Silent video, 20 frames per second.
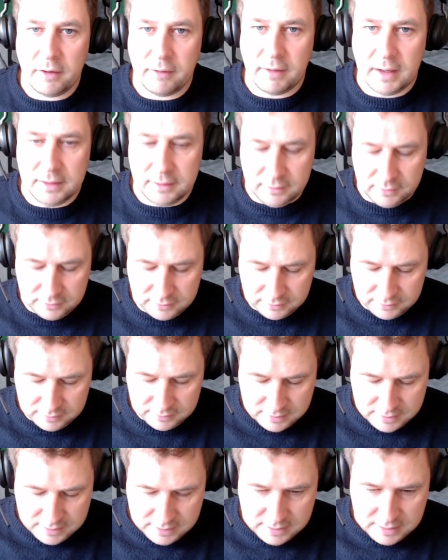ends
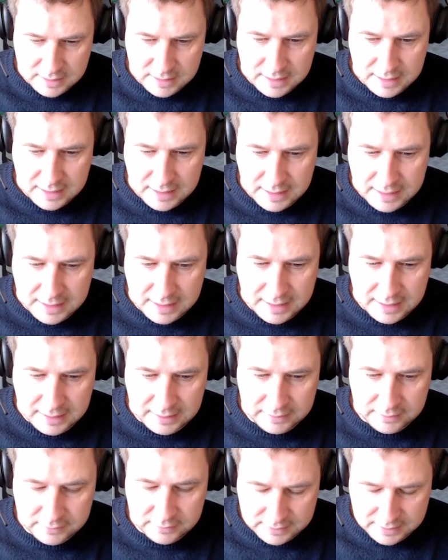
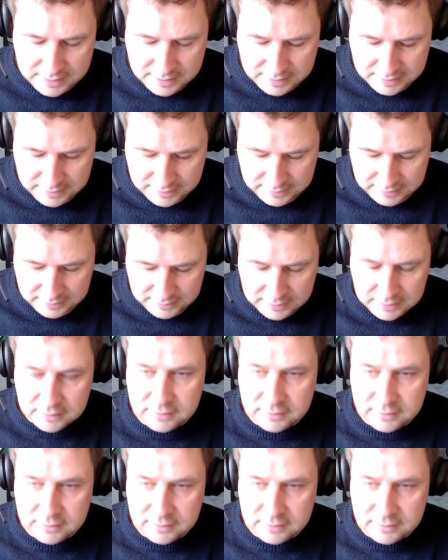and a